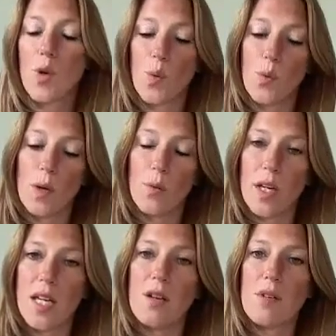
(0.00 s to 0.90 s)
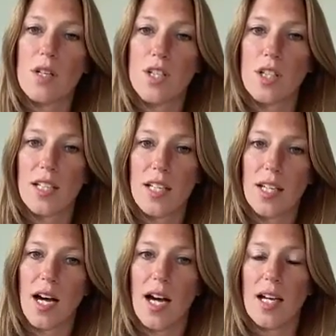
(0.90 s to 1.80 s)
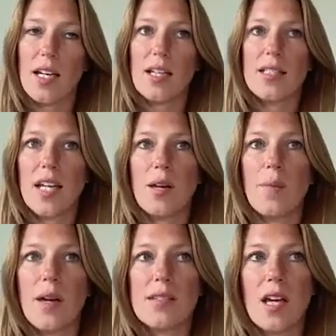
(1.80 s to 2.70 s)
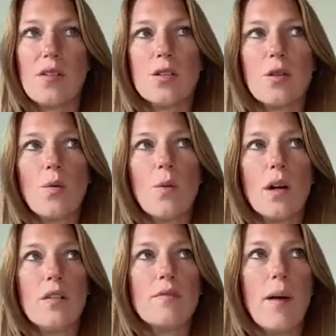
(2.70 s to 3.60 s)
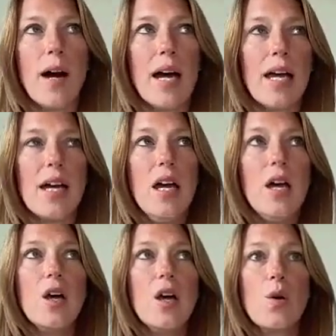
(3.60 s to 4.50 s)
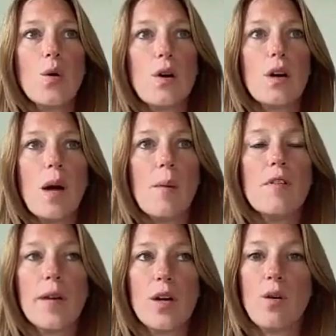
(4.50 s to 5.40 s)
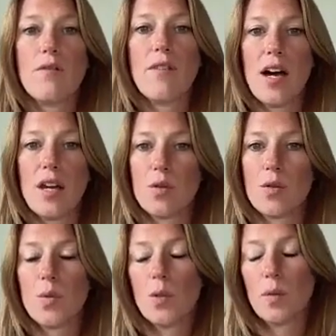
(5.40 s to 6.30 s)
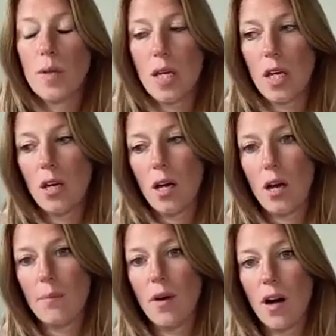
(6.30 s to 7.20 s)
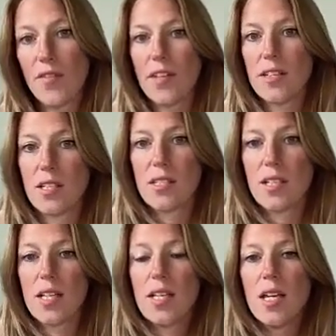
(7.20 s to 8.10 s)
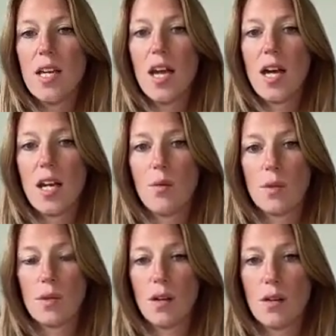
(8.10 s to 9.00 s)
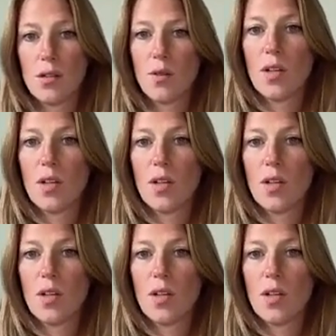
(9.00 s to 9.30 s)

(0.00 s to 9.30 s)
So we originally got database heavy. So one of my couple of my core values would be authenticity, and it was also